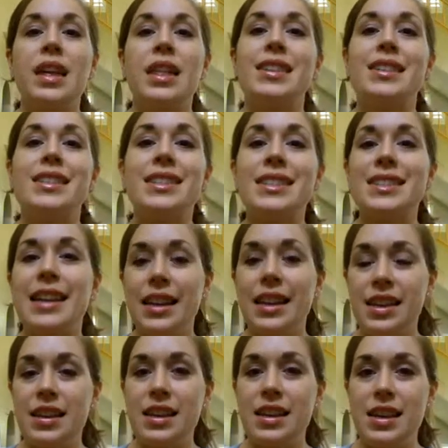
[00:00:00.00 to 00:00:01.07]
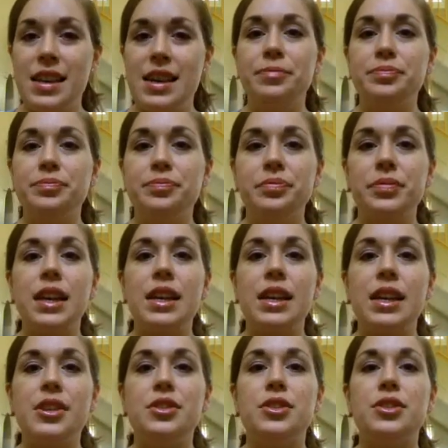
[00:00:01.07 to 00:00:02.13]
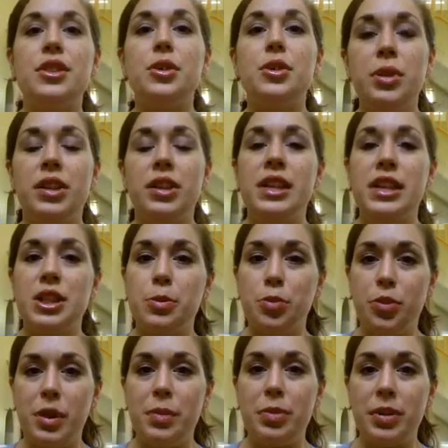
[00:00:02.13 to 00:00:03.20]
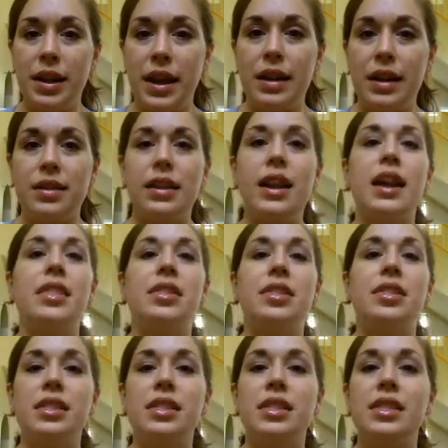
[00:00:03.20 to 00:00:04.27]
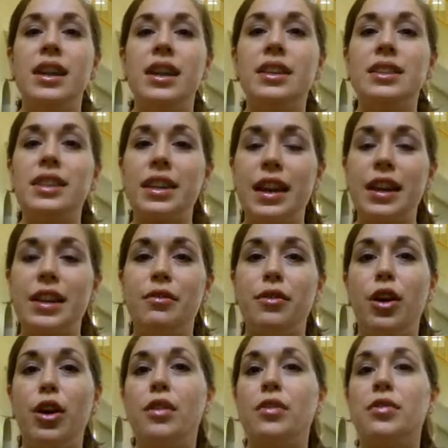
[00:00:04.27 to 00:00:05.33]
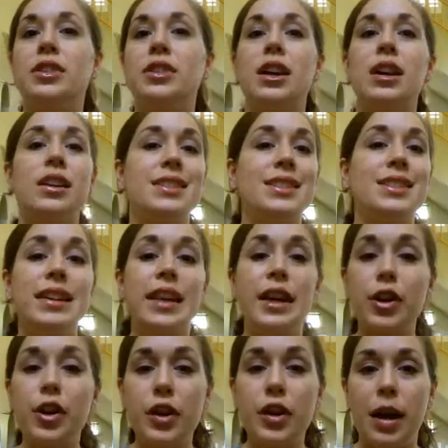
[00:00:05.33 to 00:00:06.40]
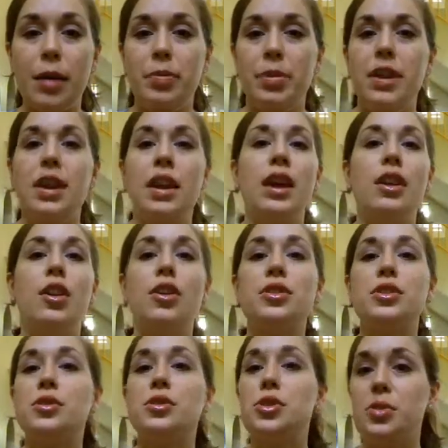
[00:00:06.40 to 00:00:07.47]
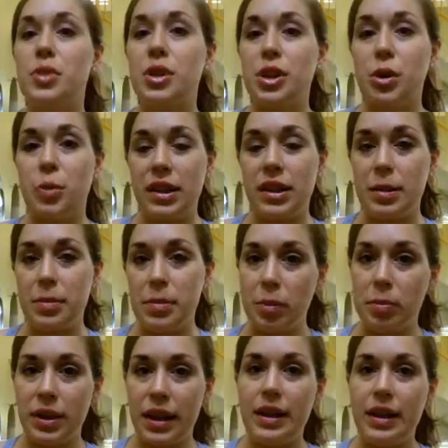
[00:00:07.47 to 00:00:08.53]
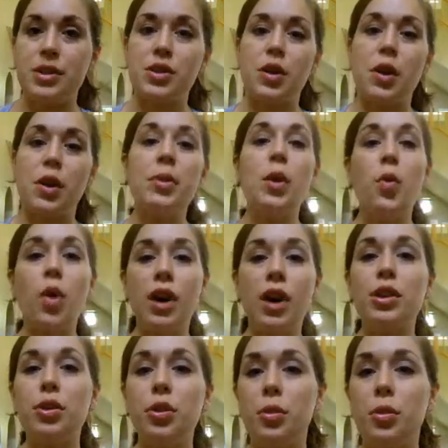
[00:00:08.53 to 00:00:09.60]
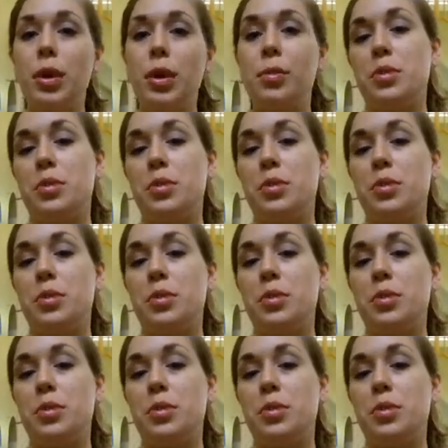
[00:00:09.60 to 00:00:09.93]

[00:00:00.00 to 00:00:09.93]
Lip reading: The second key is you really need to pre-plan. And things like that involve a Sunday cook-up and also doing your weekly meal planning. So I'm going to walk you through my meal